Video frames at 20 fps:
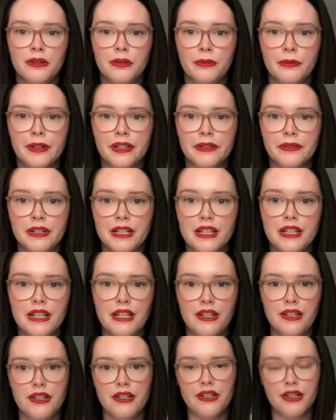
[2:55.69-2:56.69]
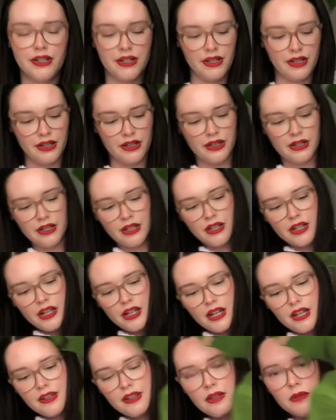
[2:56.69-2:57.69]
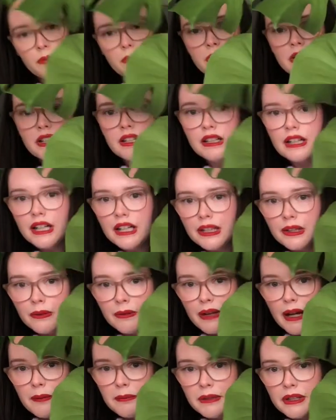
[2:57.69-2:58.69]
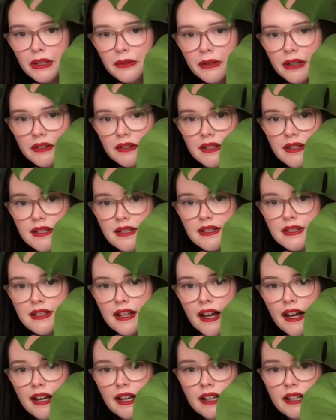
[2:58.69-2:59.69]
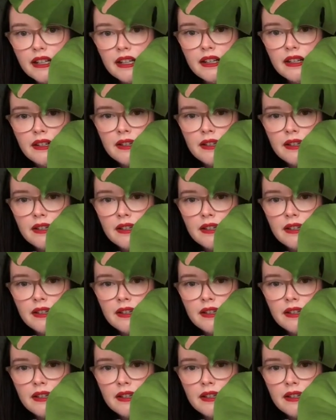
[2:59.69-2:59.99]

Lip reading: one right here, and then one kind of wrapping around this side.